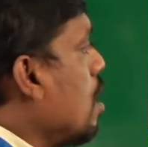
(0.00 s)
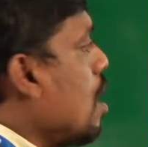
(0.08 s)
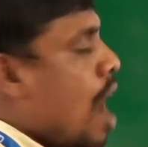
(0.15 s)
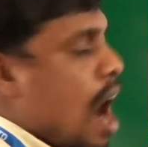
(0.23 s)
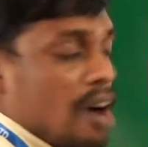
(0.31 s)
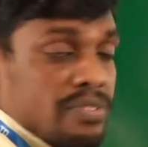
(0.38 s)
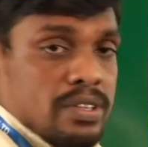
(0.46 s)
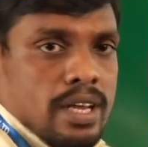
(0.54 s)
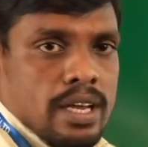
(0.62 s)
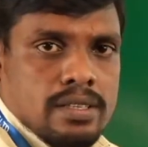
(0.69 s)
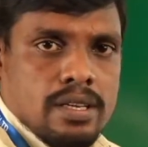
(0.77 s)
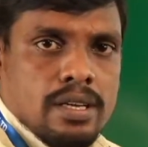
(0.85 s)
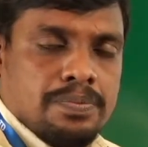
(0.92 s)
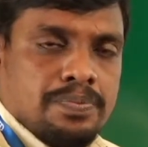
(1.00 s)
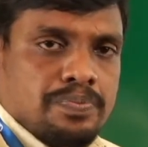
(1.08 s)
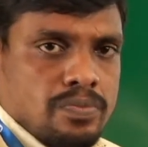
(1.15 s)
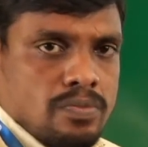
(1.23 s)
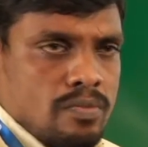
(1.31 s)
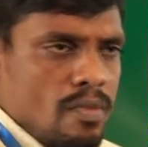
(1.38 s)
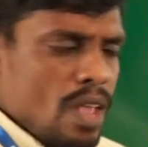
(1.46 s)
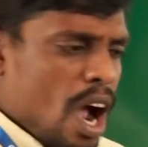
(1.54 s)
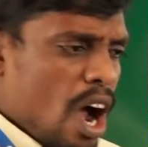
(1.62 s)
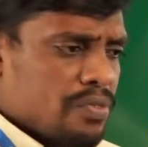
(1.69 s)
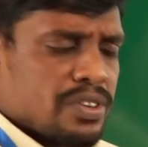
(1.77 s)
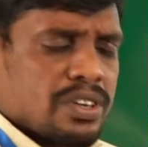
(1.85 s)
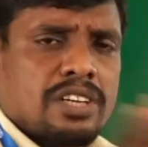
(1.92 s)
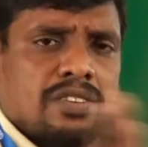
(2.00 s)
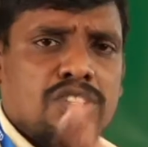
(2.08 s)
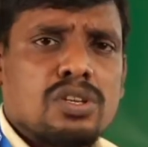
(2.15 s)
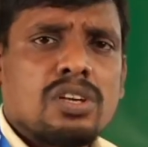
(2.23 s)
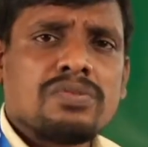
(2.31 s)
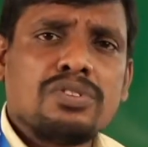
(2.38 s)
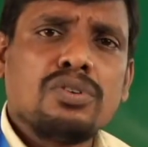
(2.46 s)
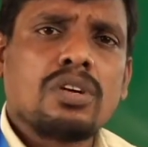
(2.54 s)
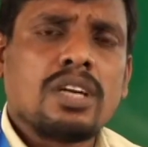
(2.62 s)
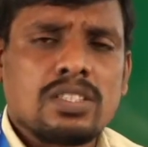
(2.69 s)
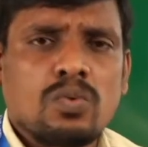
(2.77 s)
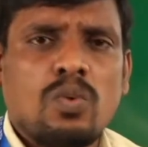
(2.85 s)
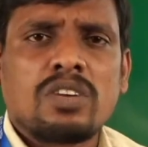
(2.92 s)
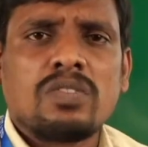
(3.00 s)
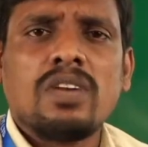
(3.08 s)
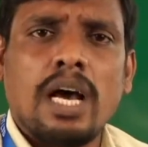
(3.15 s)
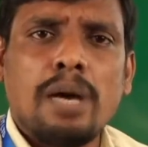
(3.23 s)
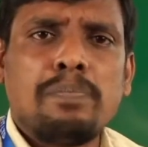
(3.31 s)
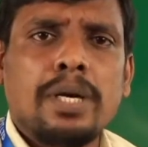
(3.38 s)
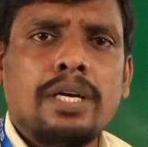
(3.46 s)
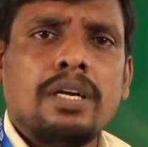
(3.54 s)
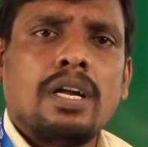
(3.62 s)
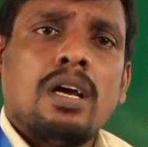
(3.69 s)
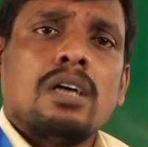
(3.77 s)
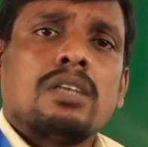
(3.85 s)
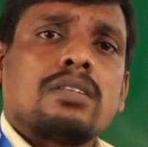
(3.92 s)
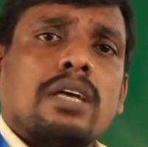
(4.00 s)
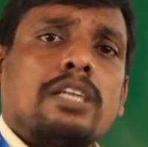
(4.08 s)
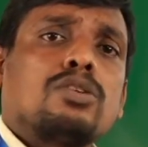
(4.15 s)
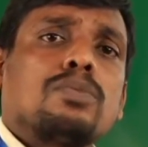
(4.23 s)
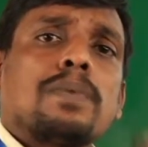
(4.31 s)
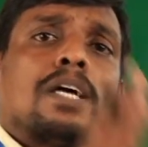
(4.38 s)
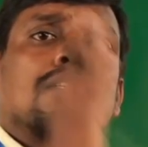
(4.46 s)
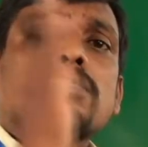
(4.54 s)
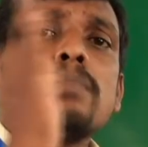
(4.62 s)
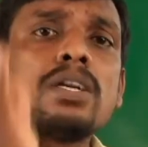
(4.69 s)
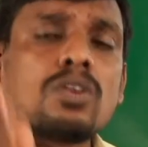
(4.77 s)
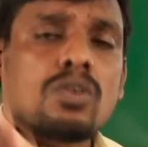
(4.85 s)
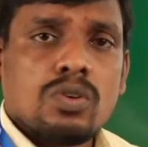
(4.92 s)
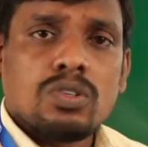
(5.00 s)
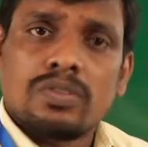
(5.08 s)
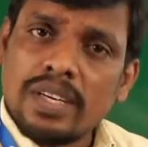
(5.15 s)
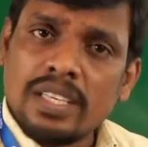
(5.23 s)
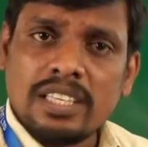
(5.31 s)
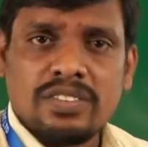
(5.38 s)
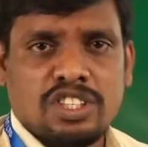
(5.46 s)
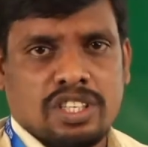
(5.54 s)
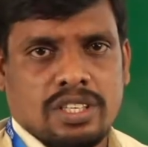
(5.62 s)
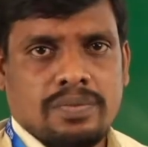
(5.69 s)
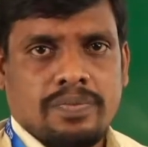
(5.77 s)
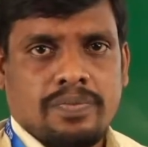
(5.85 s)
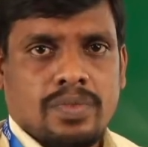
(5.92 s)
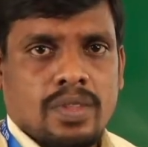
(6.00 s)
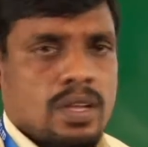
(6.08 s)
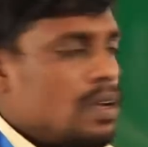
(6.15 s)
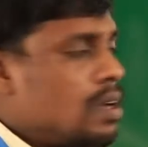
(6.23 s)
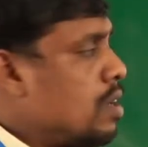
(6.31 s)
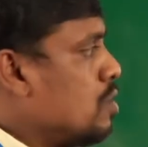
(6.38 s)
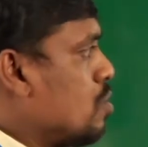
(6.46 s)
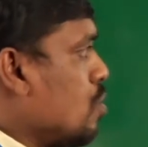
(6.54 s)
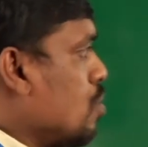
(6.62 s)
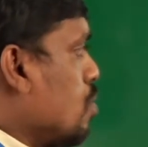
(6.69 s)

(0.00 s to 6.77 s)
After that, After division of nucleus, what will happen? Cytoplasm undergoes for division. So